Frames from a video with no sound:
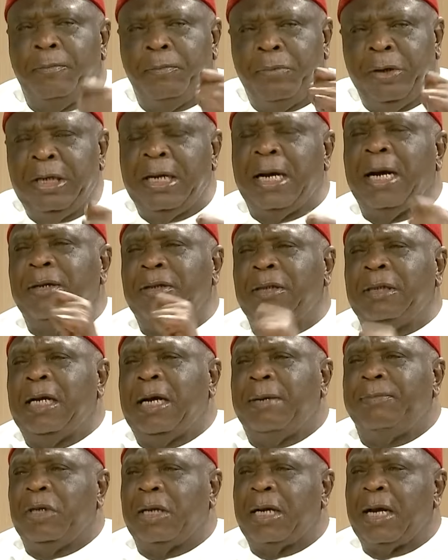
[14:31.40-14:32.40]
Bring out
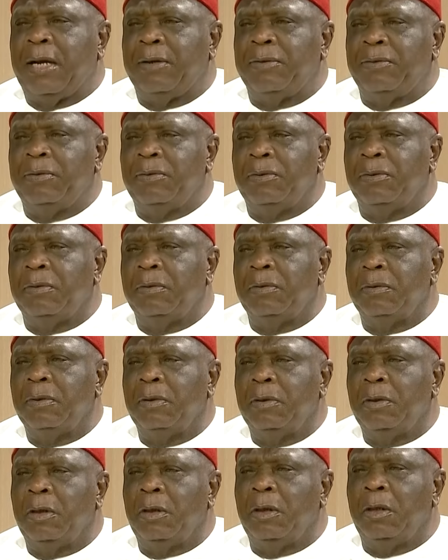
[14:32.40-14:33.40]
Nnamdi Kanu.
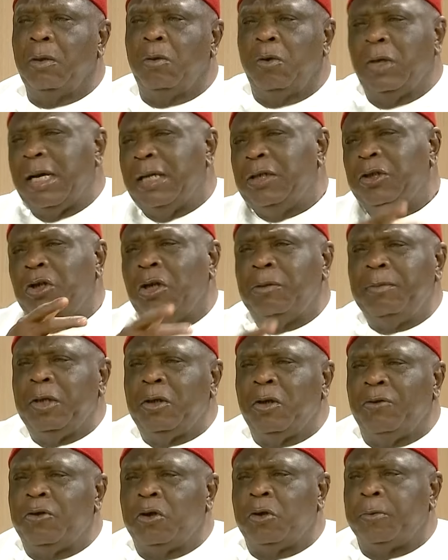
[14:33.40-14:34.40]
Look at the
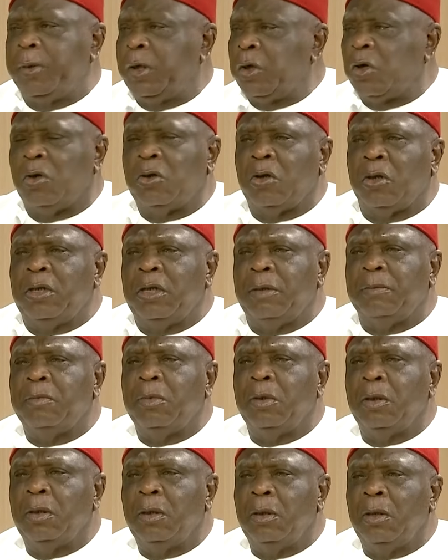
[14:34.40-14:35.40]
judgment of the Supreme Court on him.
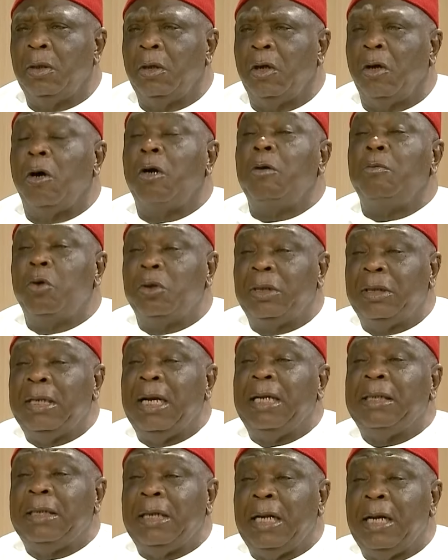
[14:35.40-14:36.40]
Almost
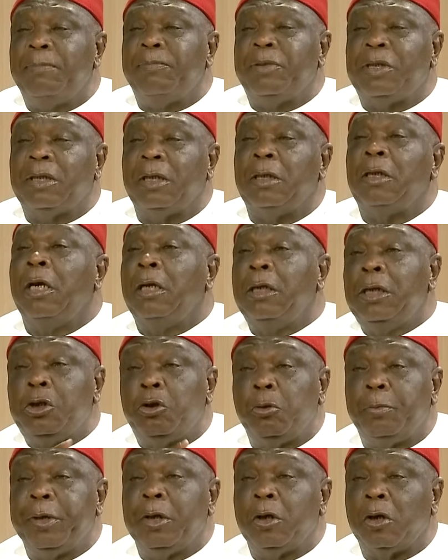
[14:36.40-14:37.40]
99%, the
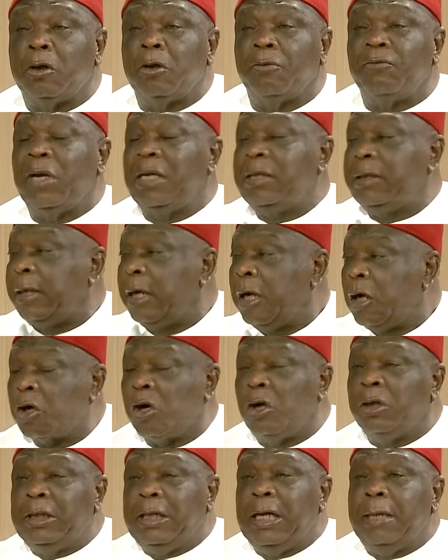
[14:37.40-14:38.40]
Supreme Court of Nigeria
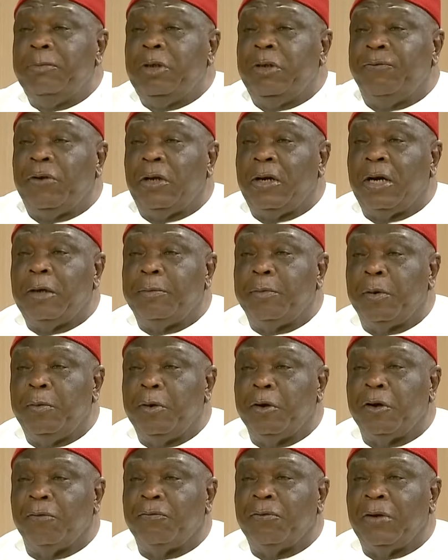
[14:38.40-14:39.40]
condemned the Federal
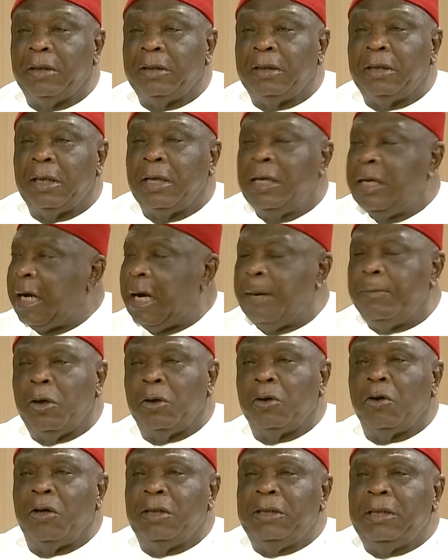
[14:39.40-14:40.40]
Republic of Nigeria
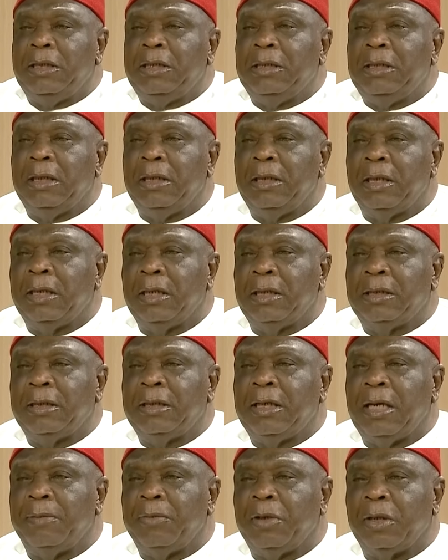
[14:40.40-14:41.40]
about all they did against
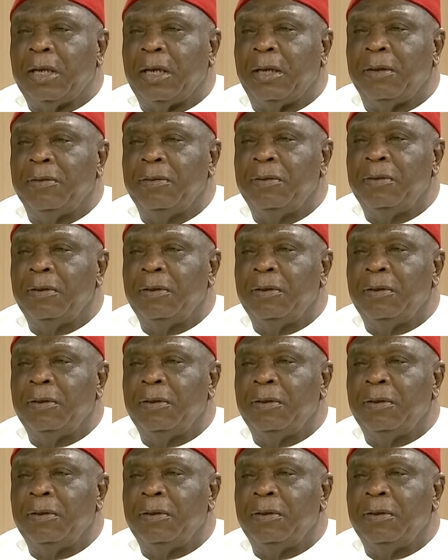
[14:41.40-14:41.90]
Nnamdi Kanu,